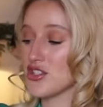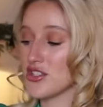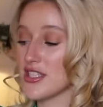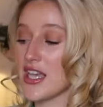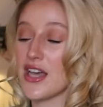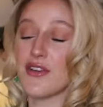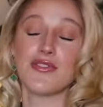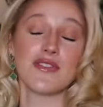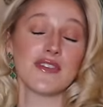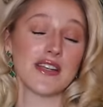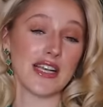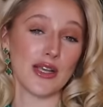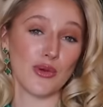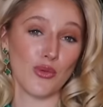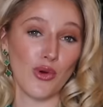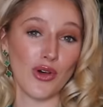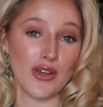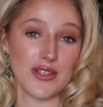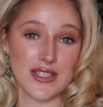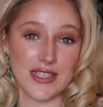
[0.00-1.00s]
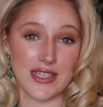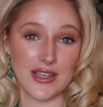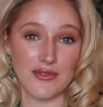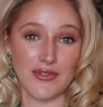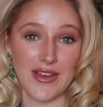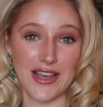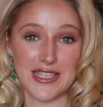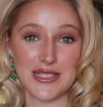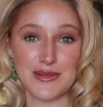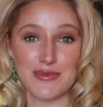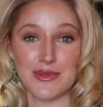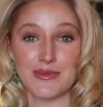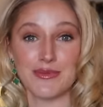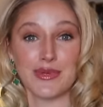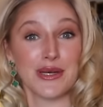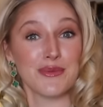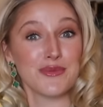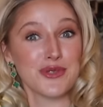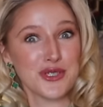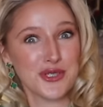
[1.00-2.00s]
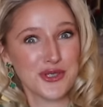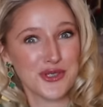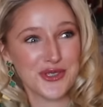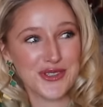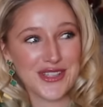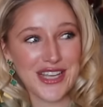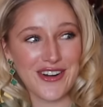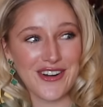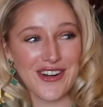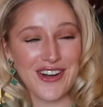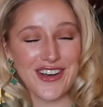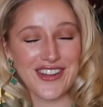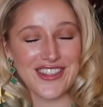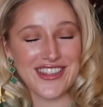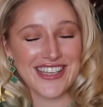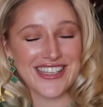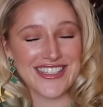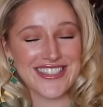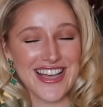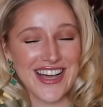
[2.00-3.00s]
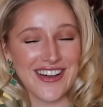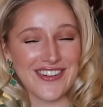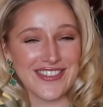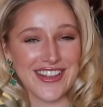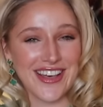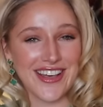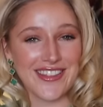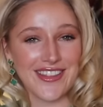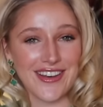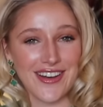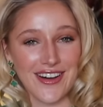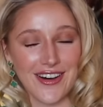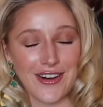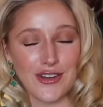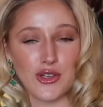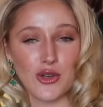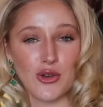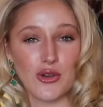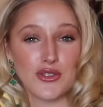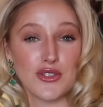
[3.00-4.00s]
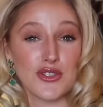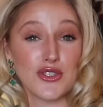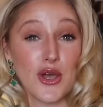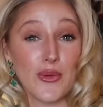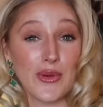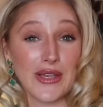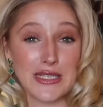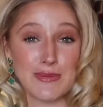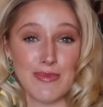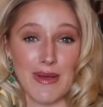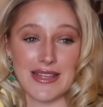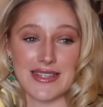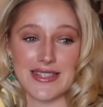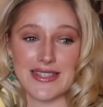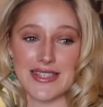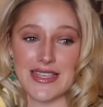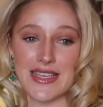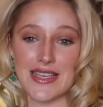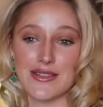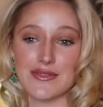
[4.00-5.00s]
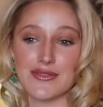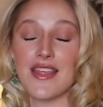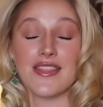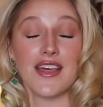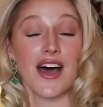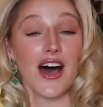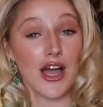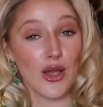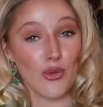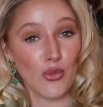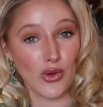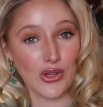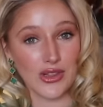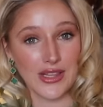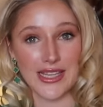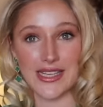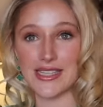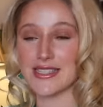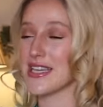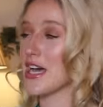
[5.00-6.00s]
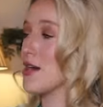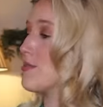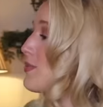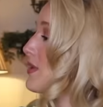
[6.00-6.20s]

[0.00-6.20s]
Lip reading: definitely was an investment, but I'm sure there are things out there that aren't so expensive that I will link down